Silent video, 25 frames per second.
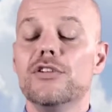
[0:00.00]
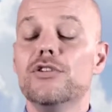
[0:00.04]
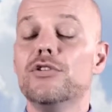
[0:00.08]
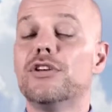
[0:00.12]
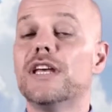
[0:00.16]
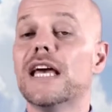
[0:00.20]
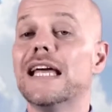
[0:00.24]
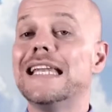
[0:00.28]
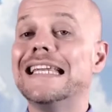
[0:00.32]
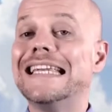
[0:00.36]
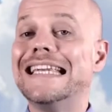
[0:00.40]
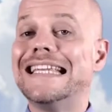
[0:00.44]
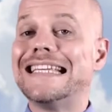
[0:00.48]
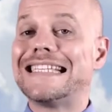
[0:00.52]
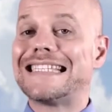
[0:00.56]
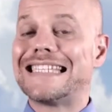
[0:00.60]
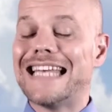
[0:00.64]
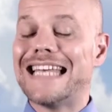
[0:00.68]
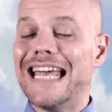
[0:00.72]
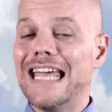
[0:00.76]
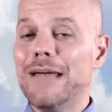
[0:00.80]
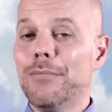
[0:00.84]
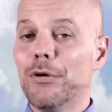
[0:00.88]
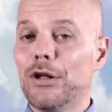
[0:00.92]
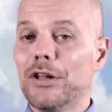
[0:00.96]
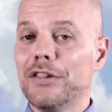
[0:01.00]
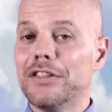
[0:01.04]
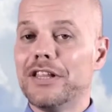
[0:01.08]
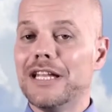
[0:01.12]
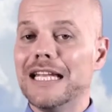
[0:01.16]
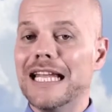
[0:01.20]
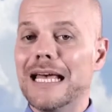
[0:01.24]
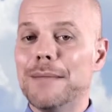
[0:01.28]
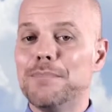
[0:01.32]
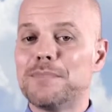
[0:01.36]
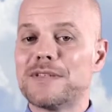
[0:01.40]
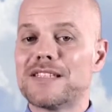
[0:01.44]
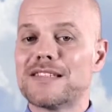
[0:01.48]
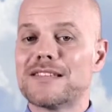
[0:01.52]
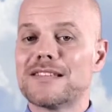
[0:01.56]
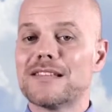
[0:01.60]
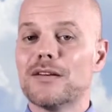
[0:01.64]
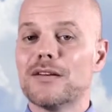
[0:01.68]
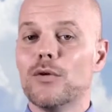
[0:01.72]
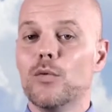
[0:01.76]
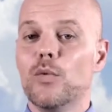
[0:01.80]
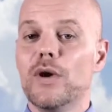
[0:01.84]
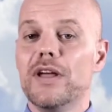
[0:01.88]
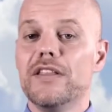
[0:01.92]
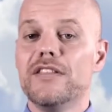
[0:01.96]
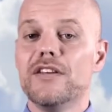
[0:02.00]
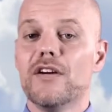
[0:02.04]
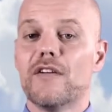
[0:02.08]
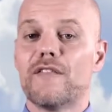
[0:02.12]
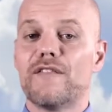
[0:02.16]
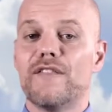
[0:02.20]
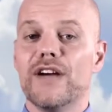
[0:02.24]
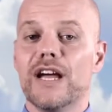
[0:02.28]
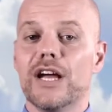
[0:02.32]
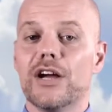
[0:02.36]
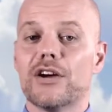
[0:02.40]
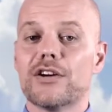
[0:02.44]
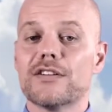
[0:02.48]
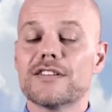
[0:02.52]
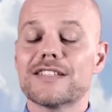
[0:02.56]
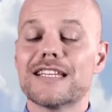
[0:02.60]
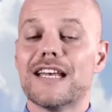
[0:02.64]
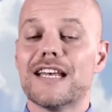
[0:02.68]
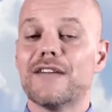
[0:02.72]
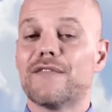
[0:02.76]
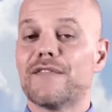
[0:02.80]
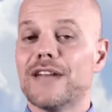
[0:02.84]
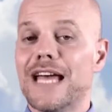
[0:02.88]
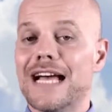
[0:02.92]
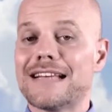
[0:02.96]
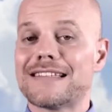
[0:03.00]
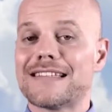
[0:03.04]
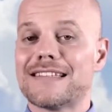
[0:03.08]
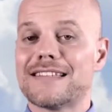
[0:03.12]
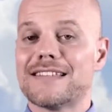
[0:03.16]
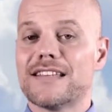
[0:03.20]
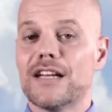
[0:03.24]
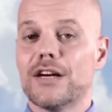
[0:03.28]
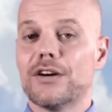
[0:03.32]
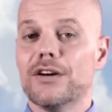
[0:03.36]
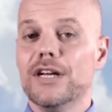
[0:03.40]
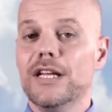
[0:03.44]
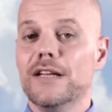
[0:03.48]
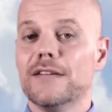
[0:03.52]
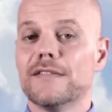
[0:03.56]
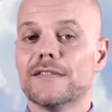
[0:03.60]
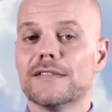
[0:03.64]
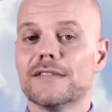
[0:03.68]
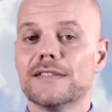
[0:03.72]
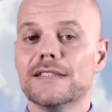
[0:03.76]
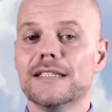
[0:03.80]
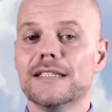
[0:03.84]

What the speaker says: you can disable the lips with your fingers if necessary,